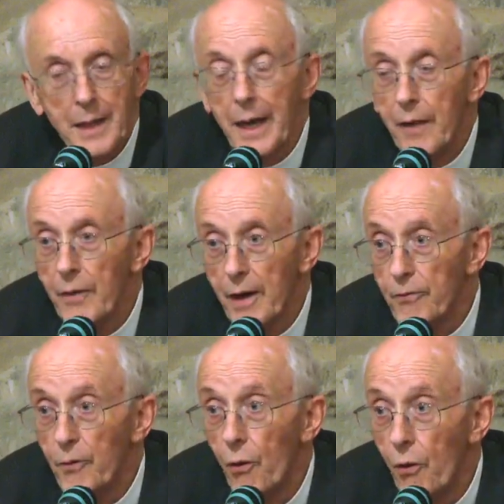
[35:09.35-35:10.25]
And
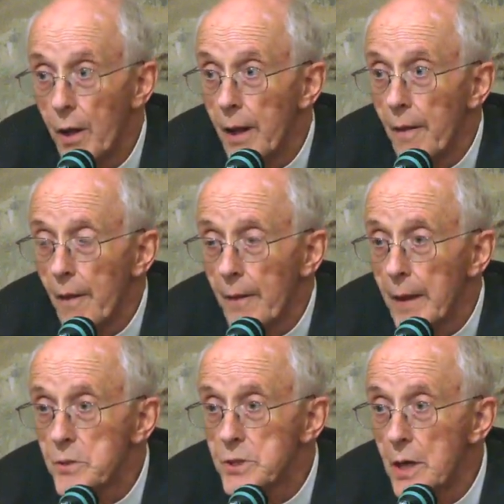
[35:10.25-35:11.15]
therefore, they
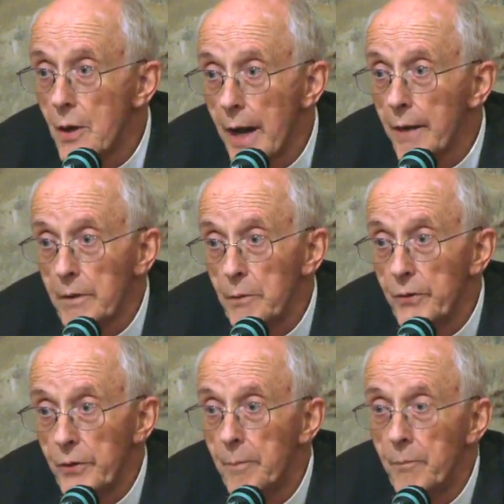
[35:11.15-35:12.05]
were so angry
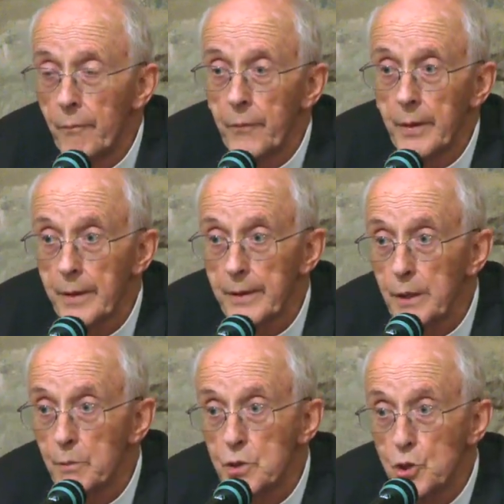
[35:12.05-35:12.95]
with him that
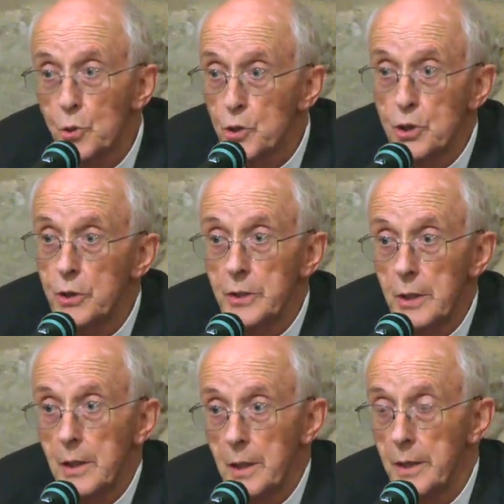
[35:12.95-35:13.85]
he was tortured
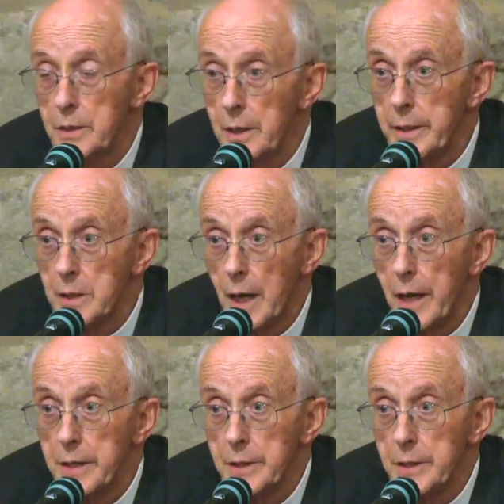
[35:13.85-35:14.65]
until he died.